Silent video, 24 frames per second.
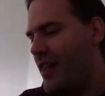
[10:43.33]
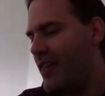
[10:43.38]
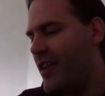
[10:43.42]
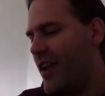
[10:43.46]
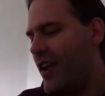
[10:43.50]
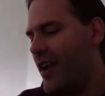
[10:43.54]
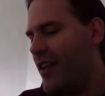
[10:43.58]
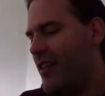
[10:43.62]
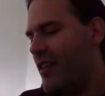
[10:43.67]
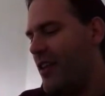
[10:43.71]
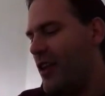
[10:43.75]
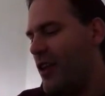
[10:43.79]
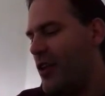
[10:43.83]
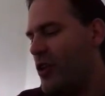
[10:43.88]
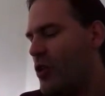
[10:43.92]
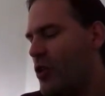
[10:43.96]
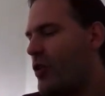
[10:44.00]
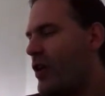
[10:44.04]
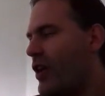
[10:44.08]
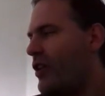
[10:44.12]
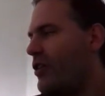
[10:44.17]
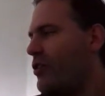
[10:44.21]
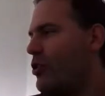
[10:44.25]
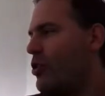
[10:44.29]
and then
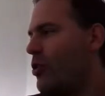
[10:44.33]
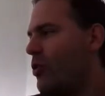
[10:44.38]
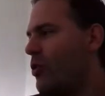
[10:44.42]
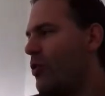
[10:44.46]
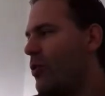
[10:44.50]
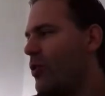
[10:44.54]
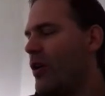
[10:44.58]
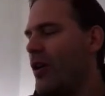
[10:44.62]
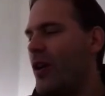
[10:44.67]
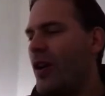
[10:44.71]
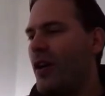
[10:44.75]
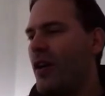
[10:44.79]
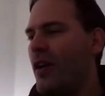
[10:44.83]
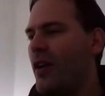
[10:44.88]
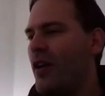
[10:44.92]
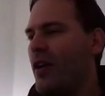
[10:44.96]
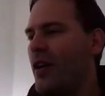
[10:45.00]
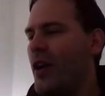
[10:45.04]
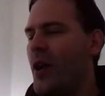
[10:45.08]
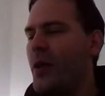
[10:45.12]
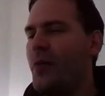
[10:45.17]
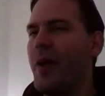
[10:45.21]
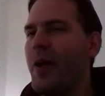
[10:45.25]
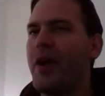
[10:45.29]
you can do
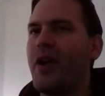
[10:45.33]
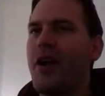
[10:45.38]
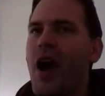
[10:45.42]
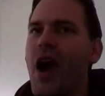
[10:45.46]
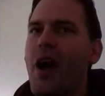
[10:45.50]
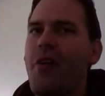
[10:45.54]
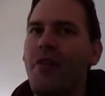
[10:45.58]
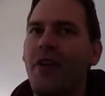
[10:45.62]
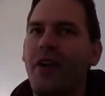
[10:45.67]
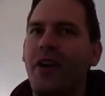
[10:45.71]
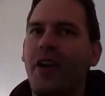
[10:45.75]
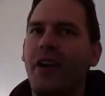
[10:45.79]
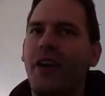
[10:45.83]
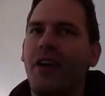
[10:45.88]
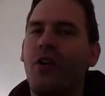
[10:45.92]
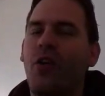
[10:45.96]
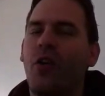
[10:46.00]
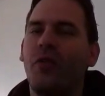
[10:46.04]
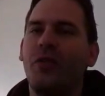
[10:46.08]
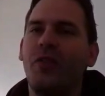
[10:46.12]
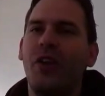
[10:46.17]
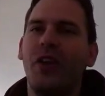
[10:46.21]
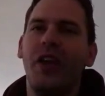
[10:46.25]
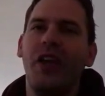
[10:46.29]
recovering
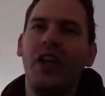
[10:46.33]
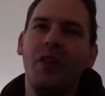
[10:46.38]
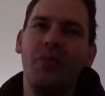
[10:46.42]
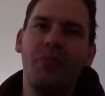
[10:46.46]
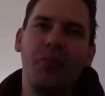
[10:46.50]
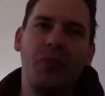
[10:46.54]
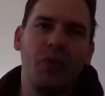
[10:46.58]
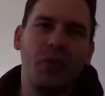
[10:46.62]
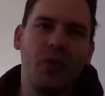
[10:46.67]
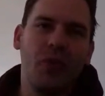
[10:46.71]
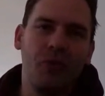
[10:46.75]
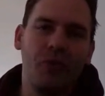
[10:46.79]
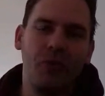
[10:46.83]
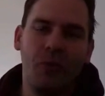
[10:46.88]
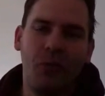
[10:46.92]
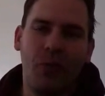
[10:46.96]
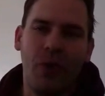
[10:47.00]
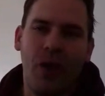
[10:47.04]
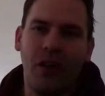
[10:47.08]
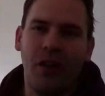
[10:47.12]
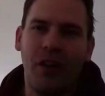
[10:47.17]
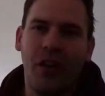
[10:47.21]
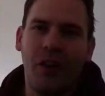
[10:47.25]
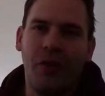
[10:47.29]
of the input of
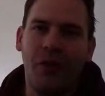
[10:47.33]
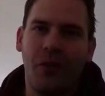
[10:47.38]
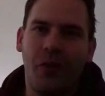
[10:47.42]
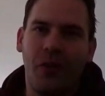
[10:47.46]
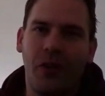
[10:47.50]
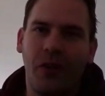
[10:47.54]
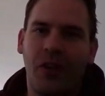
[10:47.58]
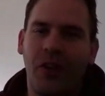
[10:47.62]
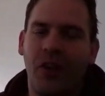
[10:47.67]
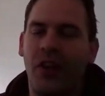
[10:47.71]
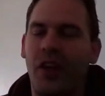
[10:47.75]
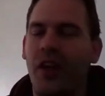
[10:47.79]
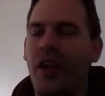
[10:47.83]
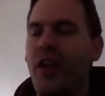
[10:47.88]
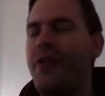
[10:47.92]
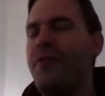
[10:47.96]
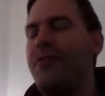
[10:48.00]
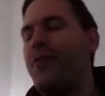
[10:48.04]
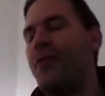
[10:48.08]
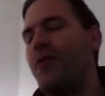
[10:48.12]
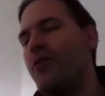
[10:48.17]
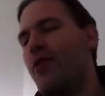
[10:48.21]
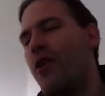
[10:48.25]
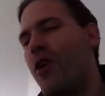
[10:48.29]
neural network
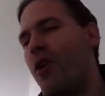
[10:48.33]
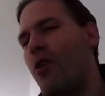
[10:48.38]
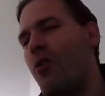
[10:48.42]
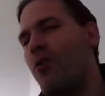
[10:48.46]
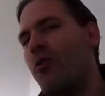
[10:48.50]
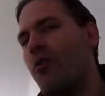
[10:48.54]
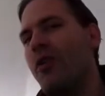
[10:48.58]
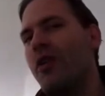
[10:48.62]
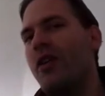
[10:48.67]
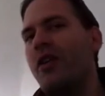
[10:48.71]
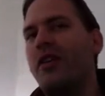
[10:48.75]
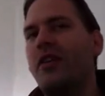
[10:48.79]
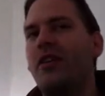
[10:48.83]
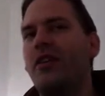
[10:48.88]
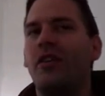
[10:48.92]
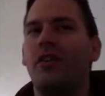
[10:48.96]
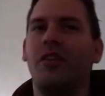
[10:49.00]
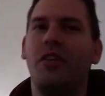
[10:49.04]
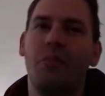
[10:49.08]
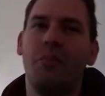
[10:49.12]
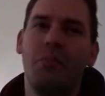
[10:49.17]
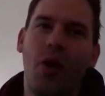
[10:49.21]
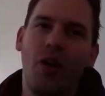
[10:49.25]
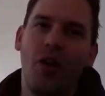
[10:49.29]
if you know
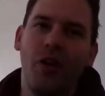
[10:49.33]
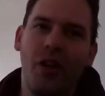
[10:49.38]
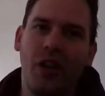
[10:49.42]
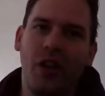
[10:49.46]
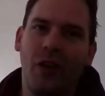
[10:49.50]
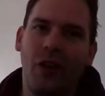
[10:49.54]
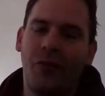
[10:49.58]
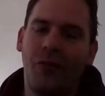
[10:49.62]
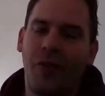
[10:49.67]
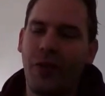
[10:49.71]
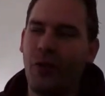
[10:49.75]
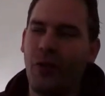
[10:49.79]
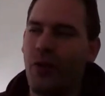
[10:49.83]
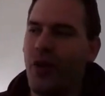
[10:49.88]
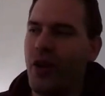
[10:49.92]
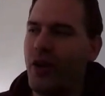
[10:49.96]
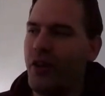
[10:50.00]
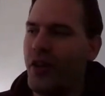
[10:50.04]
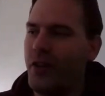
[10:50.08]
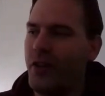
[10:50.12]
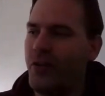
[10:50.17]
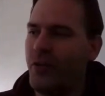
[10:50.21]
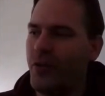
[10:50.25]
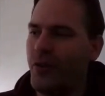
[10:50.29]
the model of a
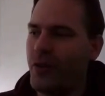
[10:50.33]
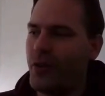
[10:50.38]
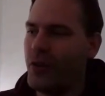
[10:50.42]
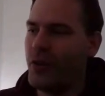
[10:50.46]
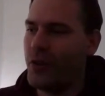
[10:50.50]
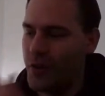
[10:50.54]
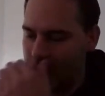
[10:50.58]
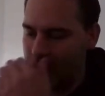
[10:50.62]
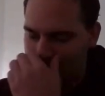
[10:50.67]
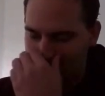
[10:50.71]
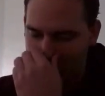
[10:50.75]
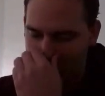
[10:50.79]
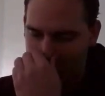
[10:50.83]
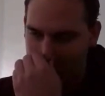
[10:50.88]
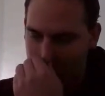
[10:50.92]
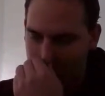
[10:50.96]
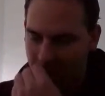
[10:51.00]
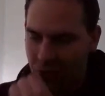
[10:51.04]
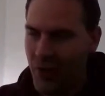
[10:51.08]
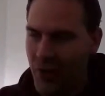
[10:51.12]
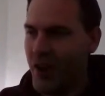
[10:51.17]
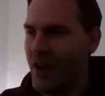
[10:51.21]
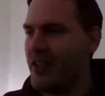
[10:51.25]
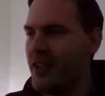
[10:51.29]
neural network. So
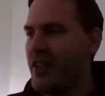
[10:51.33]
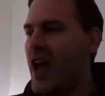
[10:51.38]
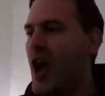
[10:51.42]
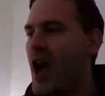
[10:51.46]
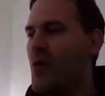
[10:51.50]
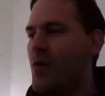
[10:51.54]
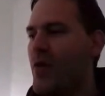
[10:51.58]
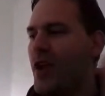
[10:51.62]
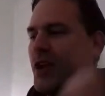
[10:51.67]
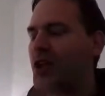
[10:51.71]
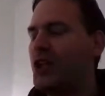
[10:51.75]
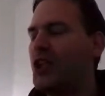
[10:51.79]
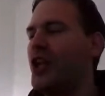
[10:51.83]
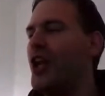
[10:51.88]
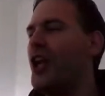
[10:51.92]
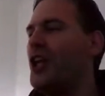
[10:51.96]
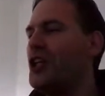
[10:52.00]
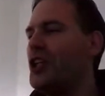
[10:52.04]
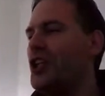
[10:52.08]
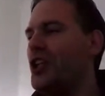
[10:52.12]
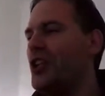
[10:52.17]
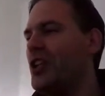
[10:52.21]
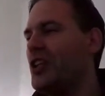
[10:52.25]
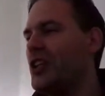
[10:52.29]
now we are
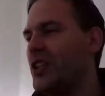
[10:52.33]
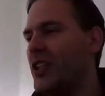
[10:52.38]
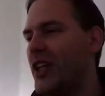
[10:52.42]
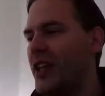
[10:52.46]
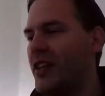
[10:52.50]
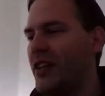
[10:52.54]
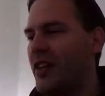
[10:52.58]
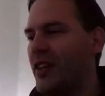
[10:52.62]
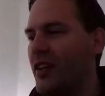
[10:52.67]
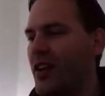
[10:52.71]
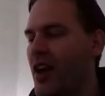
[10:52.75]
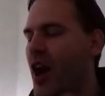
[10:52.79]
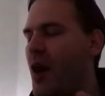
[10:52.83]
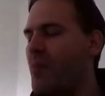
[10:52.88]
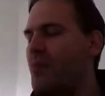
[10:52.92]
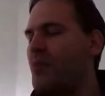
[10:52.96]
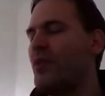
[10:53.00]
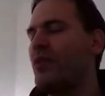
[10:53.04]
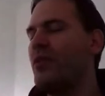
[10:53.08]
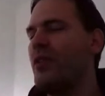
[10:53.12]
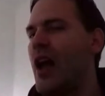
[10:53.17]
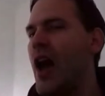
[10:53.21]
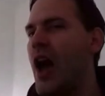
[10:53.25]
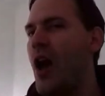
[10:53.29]
changing this setting. Up
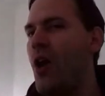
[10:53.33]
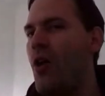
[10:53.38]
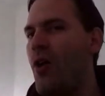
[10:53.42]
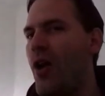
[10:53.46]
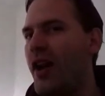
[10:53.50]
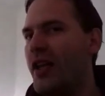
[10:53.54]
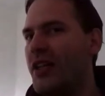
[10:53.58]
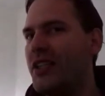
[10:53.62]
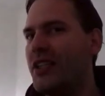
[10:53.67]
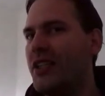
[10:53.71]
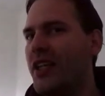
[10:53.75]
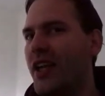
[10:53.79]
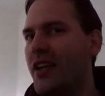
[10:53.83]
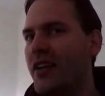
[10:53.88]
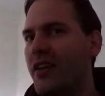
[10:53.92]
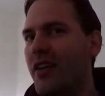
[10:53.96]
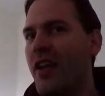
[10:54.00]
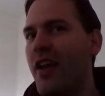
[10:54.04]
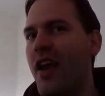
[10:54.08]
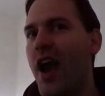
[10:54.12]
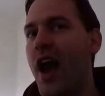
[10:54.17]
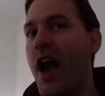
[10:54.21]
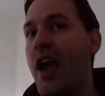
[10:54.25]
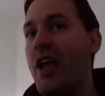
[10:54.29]
to now I
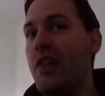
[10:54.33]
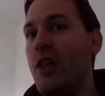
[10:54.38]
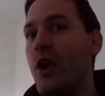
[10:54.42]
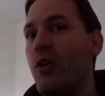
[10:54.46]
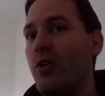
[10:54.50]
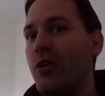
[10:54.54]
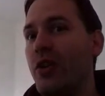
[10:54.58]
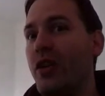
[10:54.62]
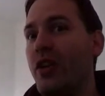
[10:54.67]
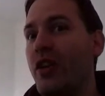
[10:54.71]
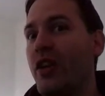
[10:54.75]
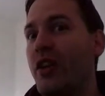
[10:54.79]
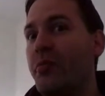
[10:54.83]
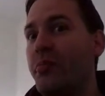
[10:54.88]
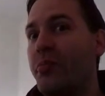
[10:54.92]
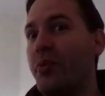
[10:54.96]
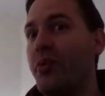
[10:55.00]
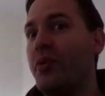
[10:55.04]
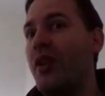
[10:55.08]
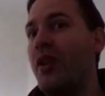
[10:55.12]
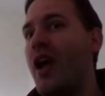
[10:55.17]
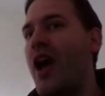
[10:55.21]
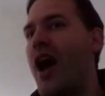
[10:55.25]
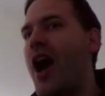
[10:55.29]
said I know the
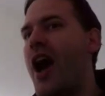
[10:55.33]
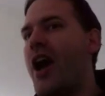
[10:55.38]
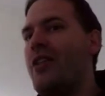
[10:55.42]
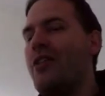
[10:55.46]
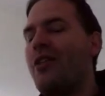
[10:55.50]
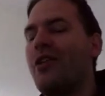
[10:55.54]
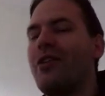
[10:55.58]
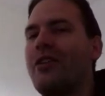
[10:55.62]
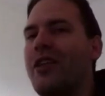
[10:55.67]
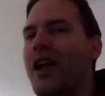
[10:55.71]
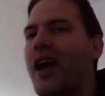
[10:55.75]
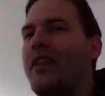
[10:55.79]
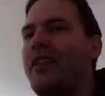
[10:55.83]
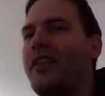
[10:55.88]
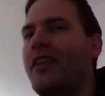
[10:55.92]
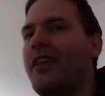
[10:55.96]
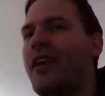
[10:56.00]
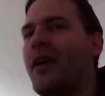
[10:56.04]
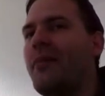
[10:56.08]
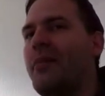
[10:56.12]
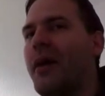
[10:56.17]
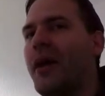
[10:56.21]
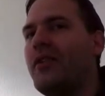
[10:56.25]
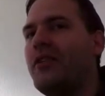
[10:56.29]
input, I know
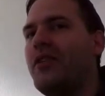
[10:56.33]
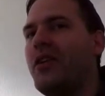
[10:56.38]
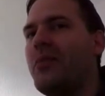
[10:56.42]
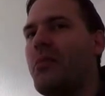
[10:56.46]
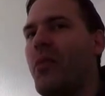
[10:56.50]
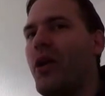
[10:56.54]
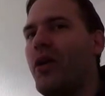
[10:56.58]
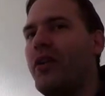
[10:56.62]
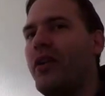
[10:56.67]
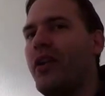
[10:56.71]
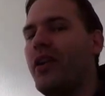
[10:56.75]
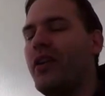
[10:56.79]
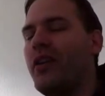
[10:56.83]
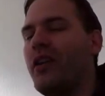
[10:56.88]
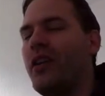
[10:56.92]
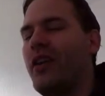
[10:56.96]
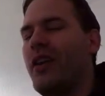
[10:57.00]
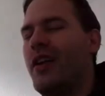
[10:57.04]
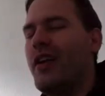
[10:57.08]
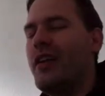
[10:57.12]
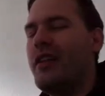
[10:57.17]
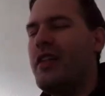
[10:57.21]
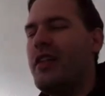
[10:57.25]
nothing about the model.